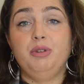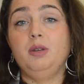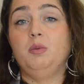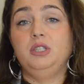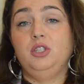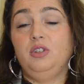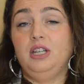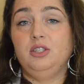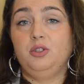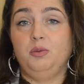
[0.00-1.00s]
really wanted to
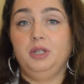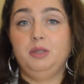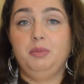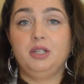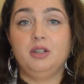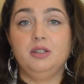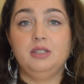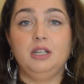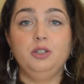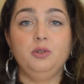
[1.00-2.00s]
answer it
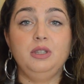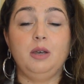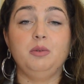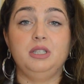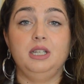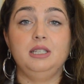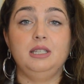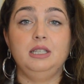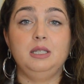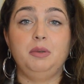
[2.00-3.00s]
because I know
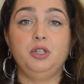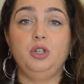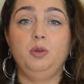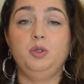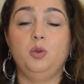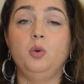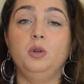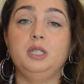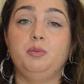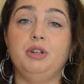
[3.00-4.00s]
nowadays, and especially with
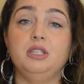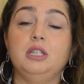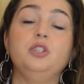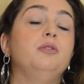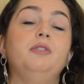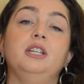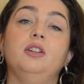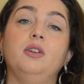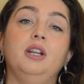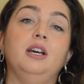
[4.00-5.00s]
all these brands that you
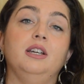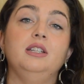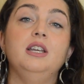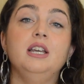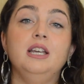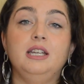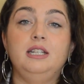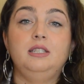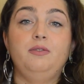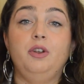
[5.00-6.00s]
find online,
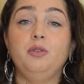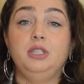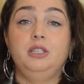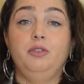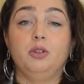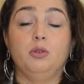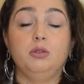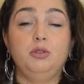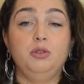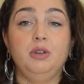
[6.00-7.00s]
it is very
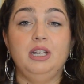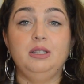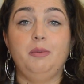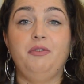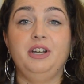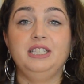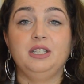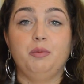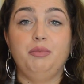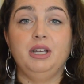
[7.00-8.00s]
difficult to end up
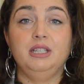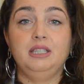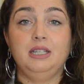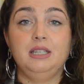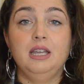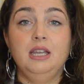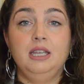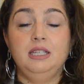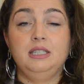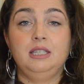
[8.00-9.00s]
finding a brand that
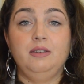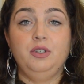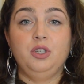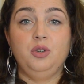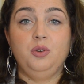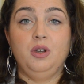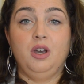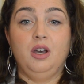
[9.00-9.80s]
is giving you